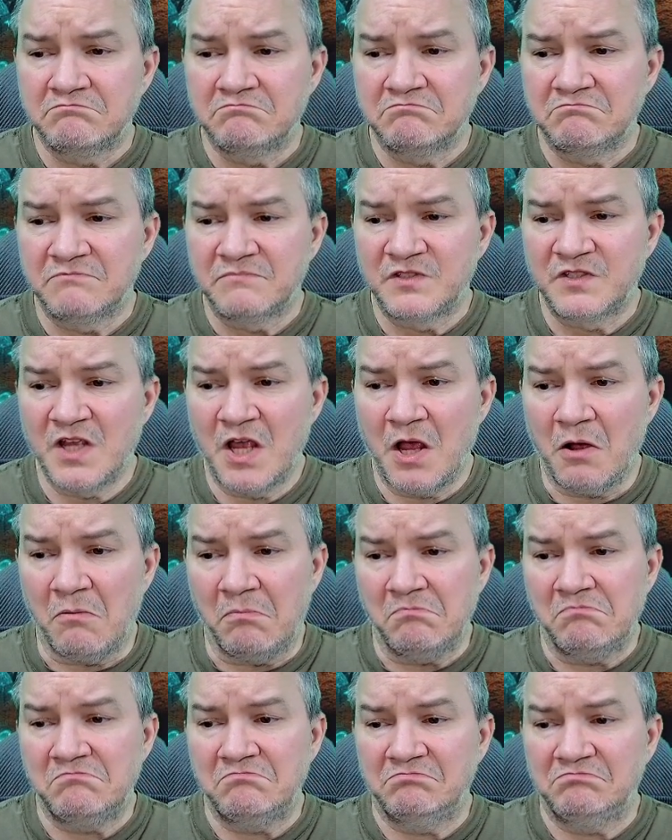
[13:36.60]
So
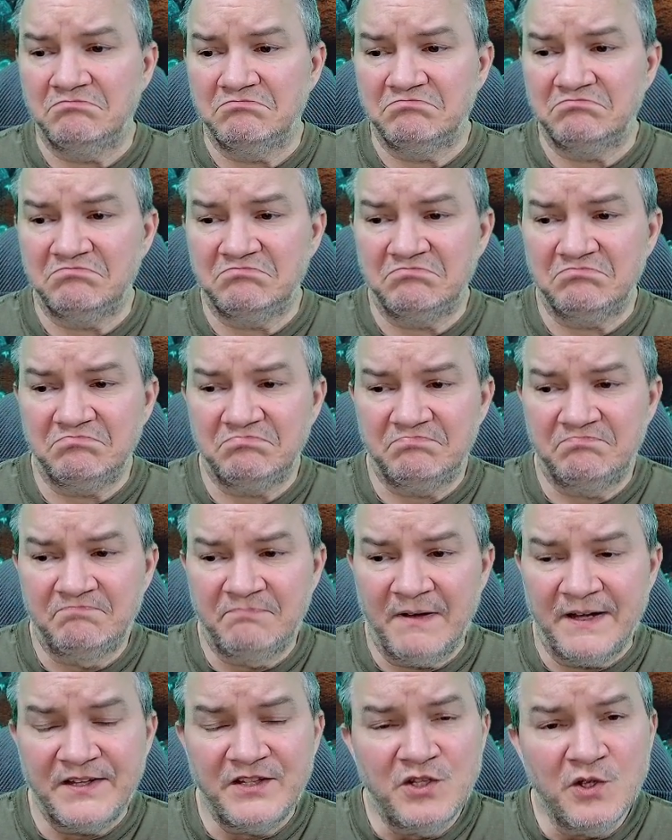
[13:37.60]

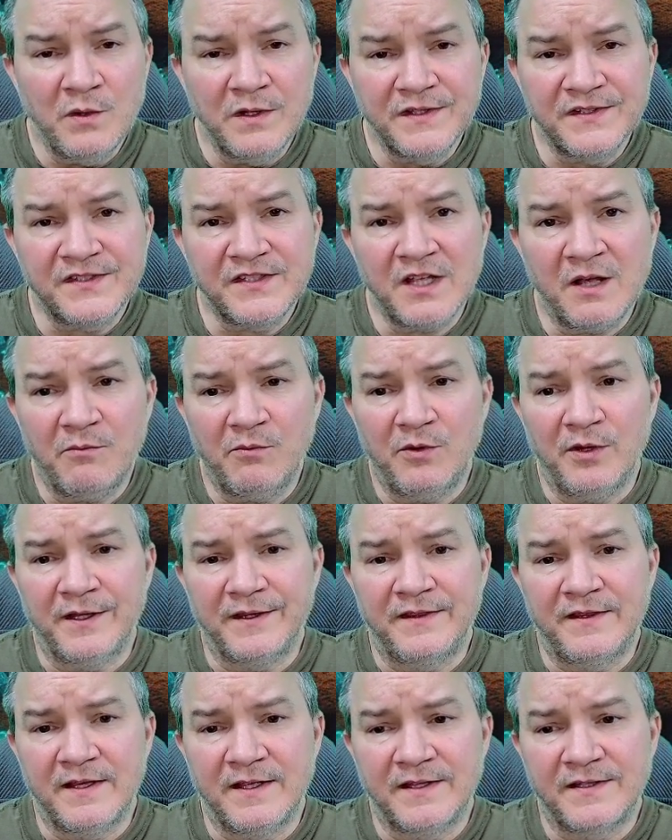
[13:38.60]
by doing something
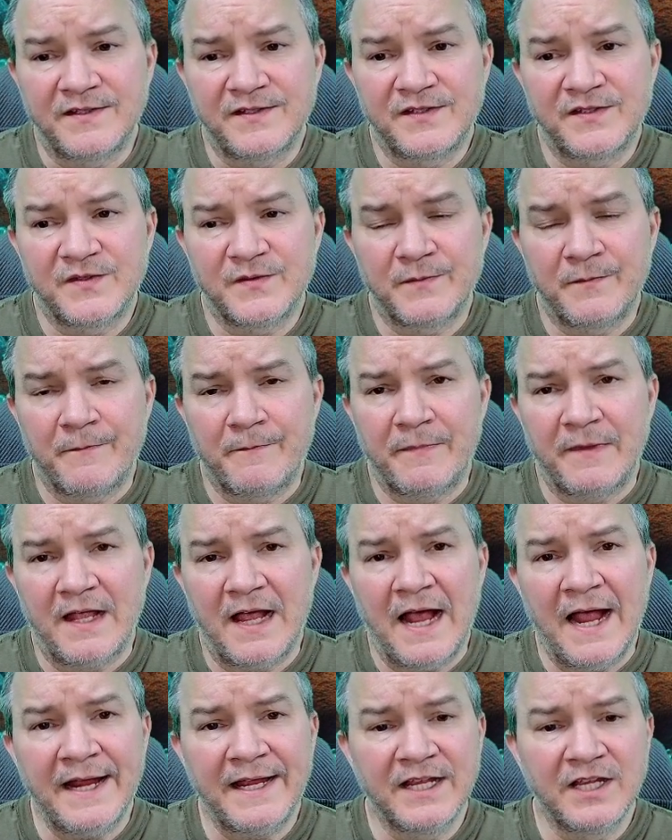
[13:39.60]
like this,
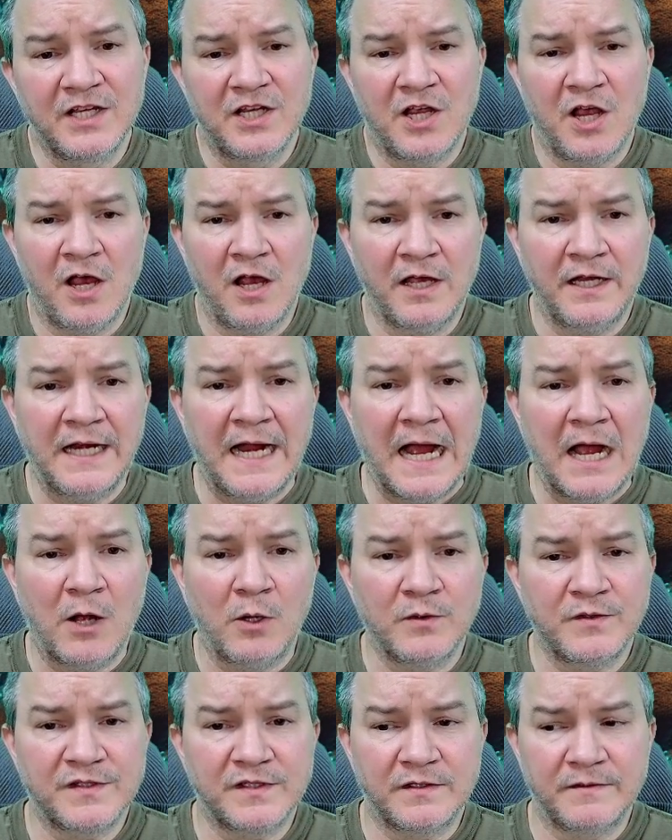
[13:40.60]
I can cut
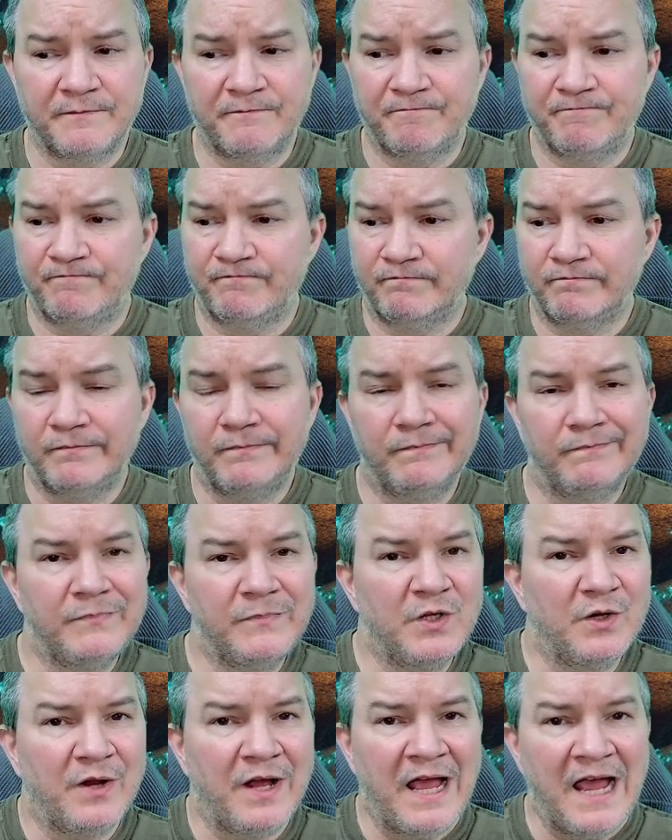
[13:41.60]
out
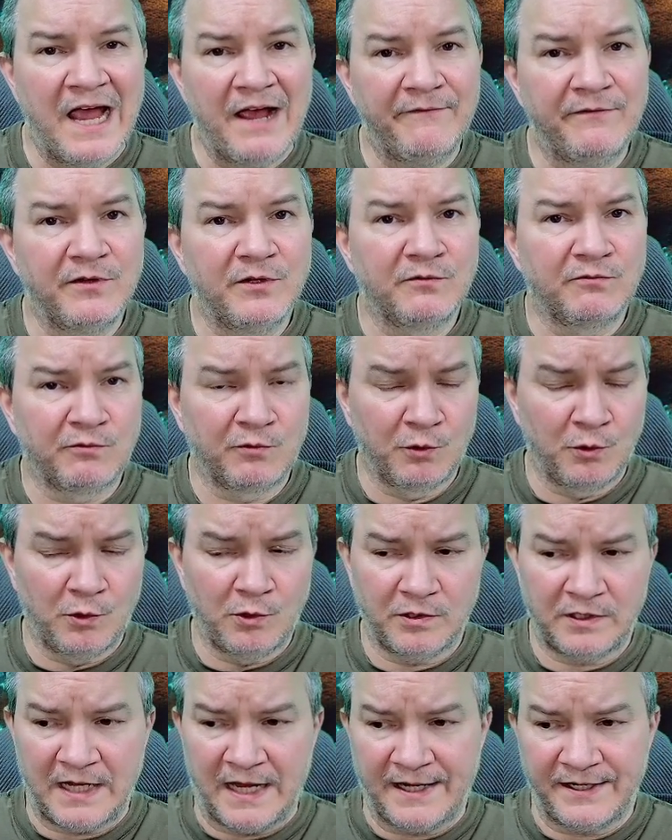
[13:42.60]
half of the
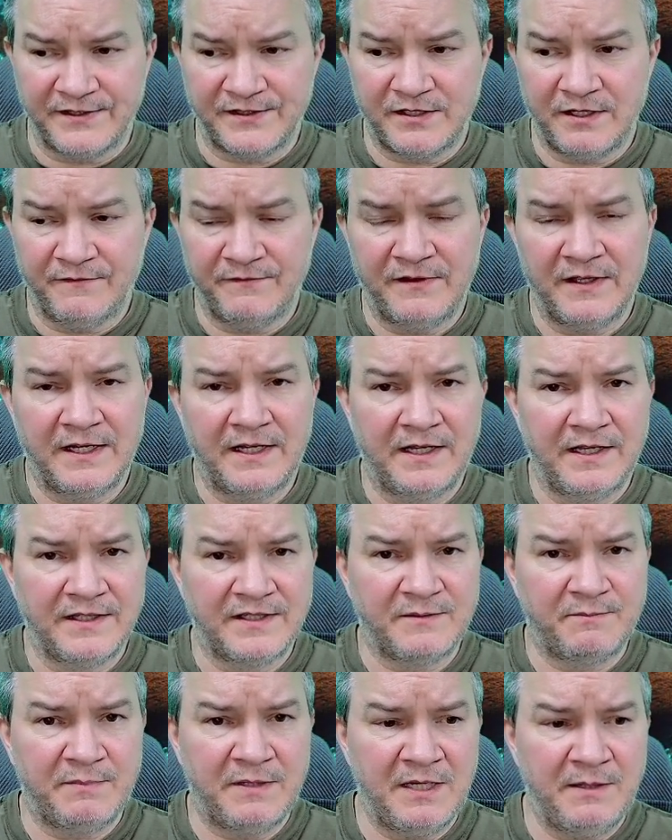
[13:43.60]
rule kind of stuff that
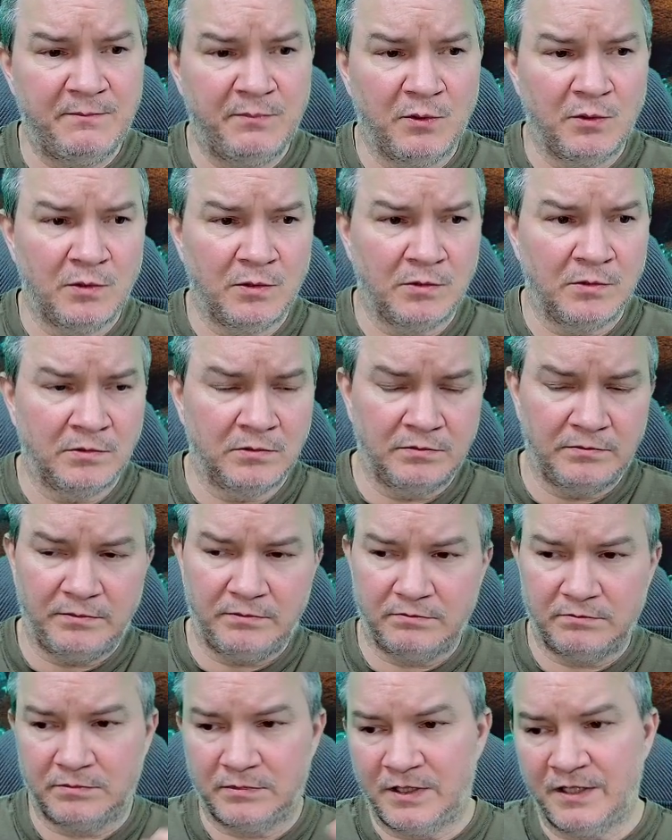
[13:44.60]
gets people
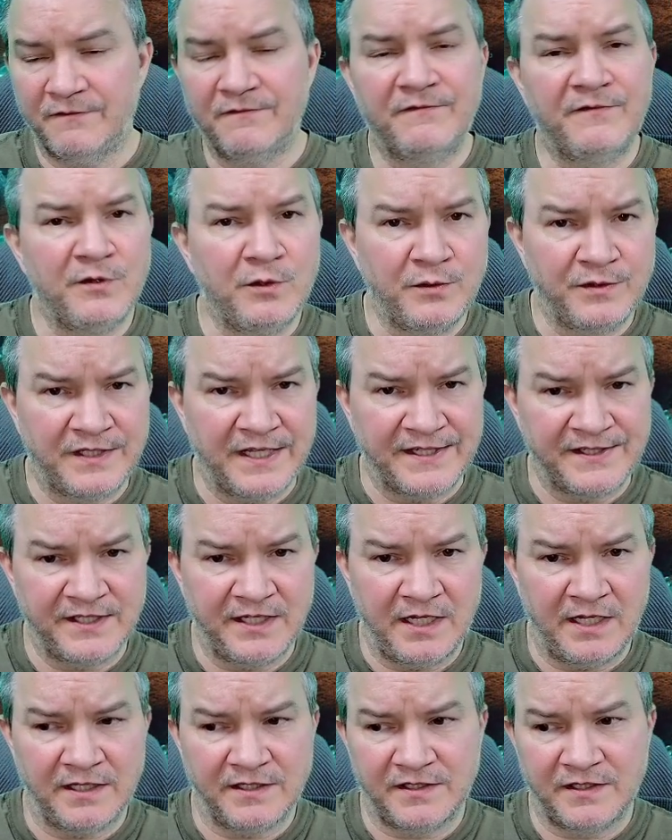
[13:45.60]
confused as it
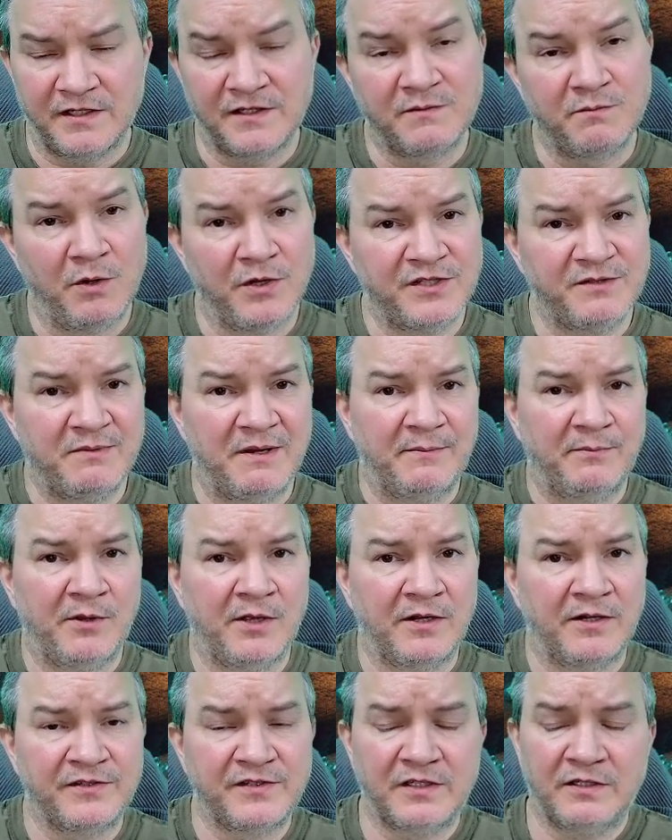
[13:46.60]
is, because most of my
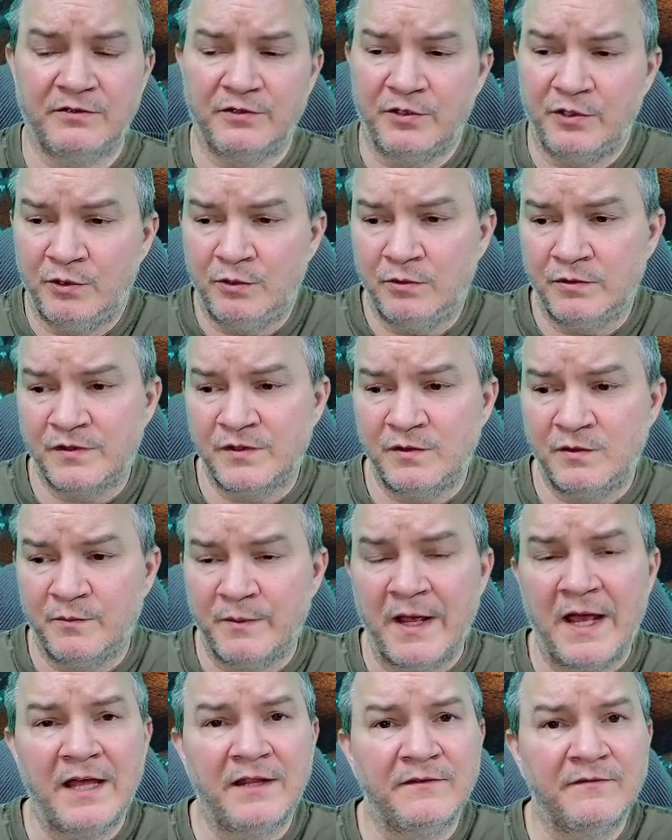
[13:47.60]
players are new to
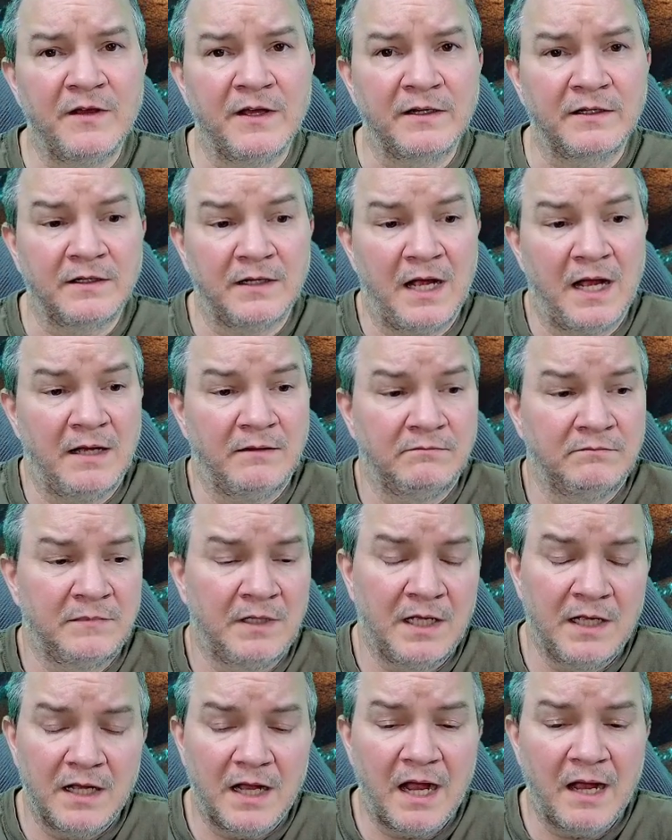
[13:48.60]
Pathfinder. I'm
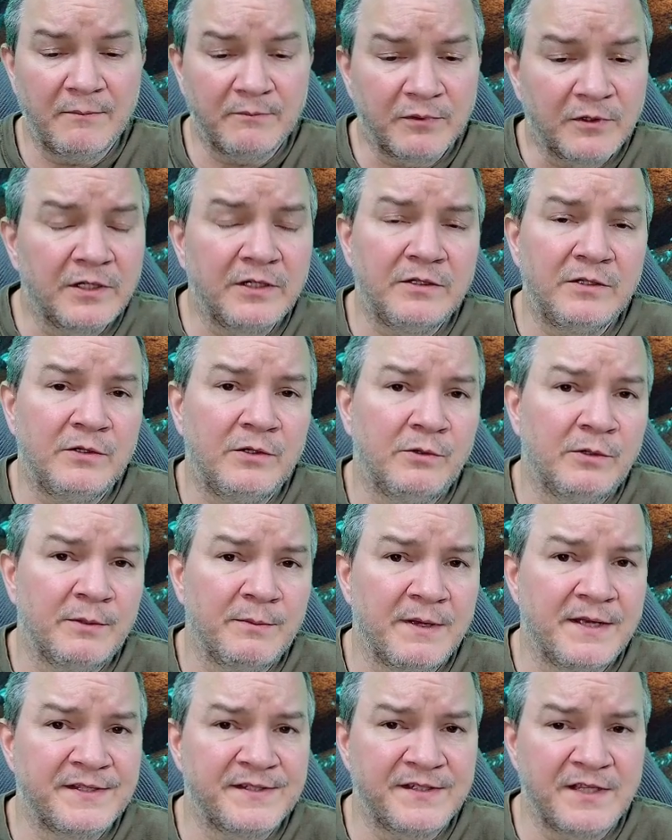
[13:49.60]
pretty new to it
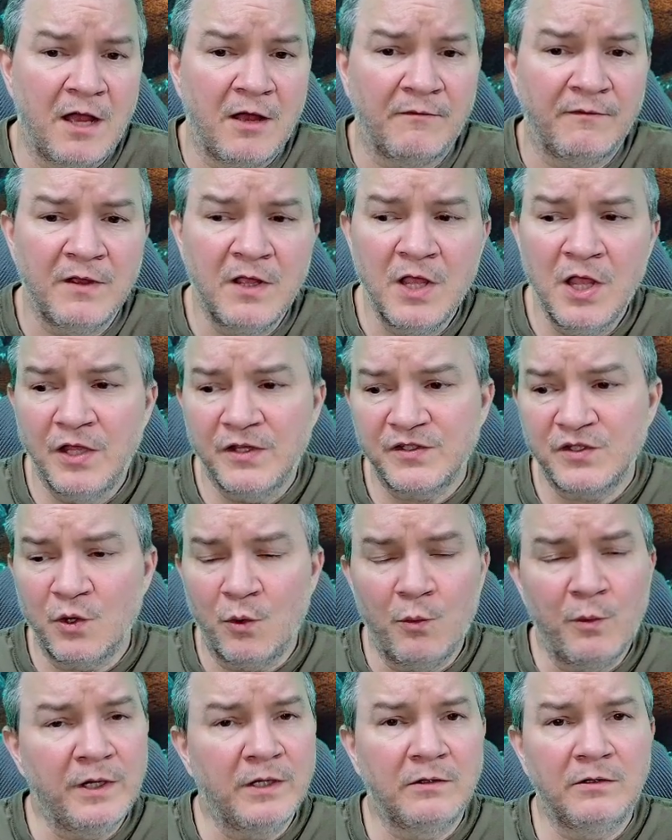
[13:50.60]
myself, so
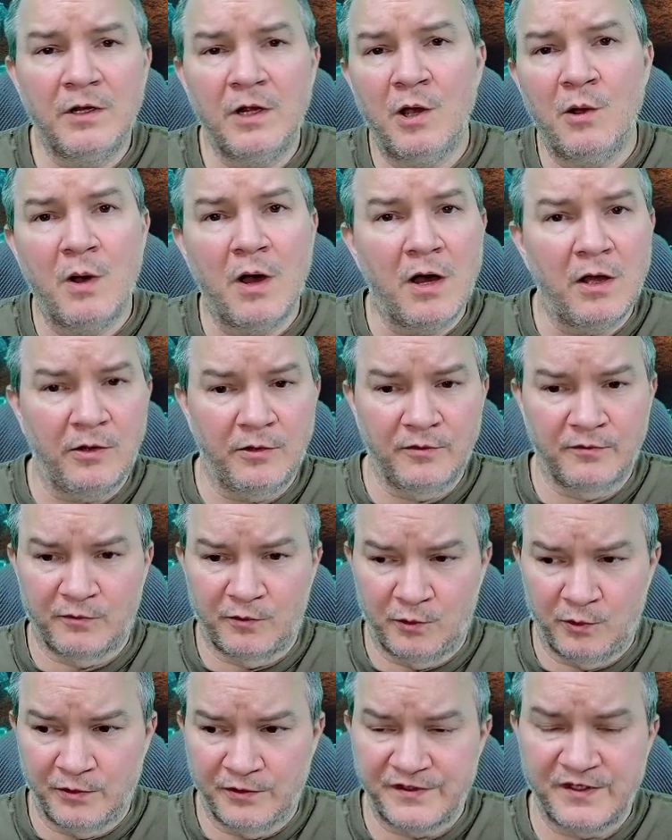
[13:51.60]
we don't know all the
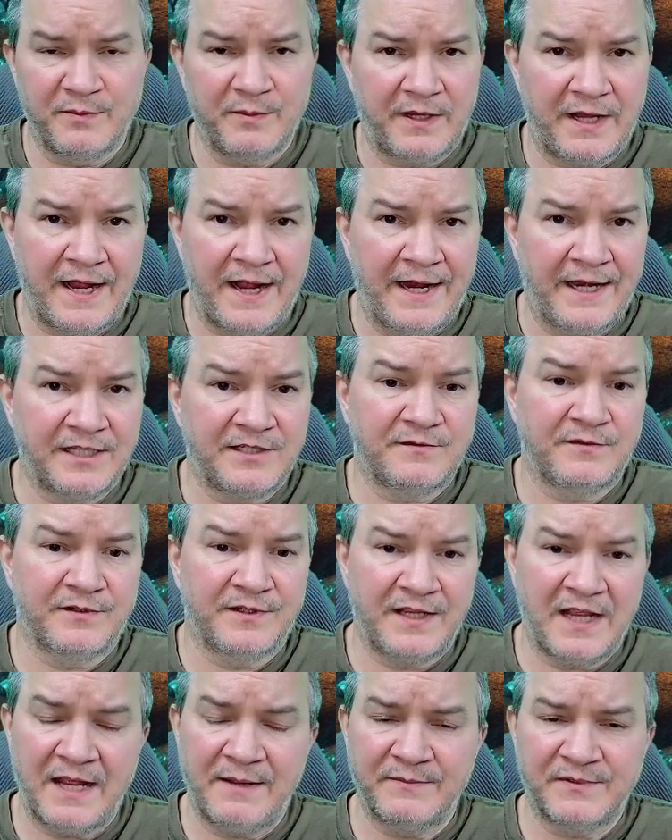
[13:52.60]
rules and the mechanics for the
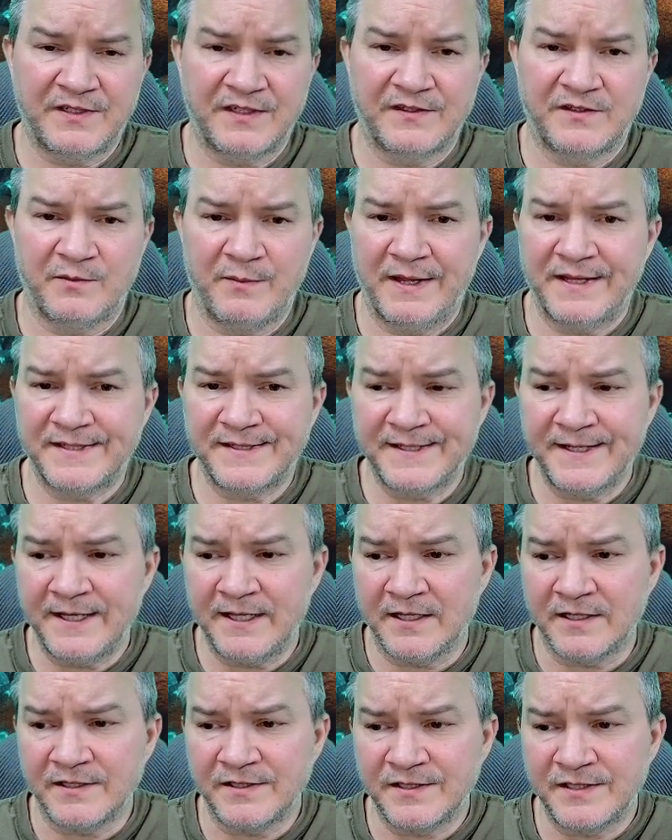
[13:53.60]
game system as it
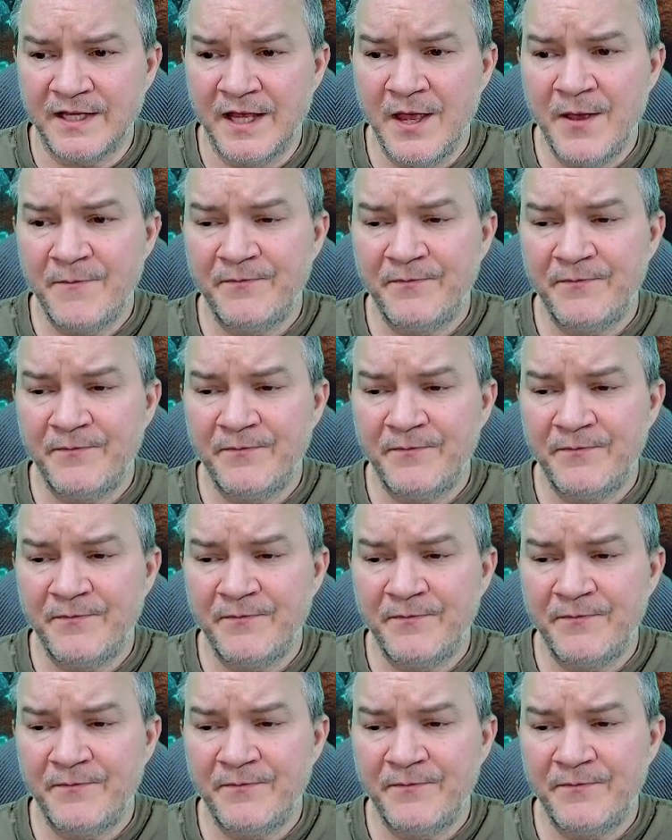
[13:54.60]
is.